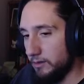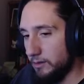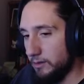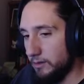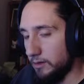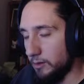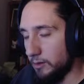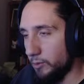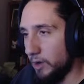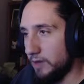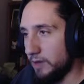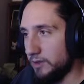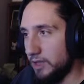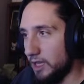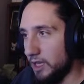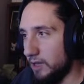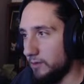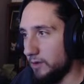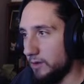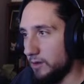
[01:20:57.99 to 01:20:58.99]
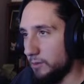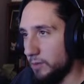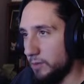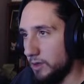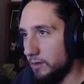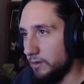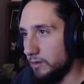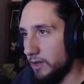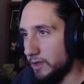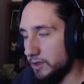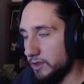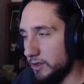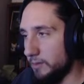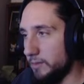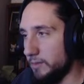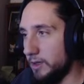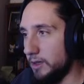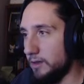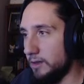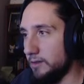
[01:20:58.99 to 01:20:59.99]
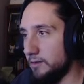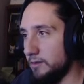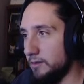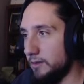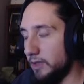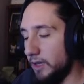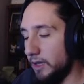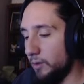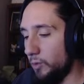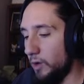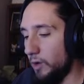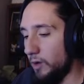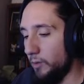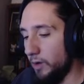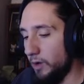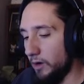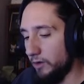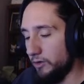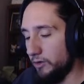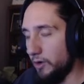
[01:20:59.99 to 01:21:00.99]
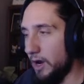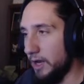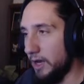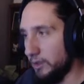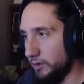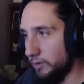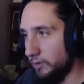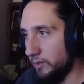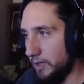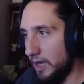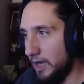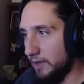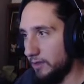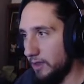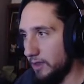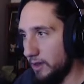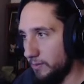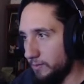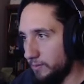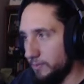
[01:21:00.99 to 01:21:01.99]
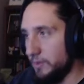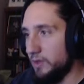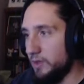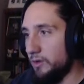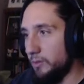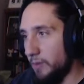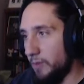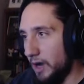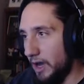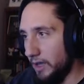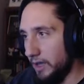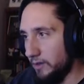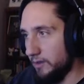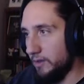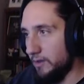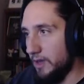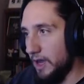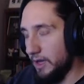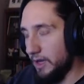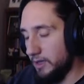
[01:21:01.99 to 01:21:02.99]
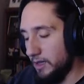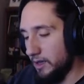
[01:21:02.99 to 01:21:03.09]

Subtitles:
their brains can't even compute that something like what we are trying to get them to buy into the idea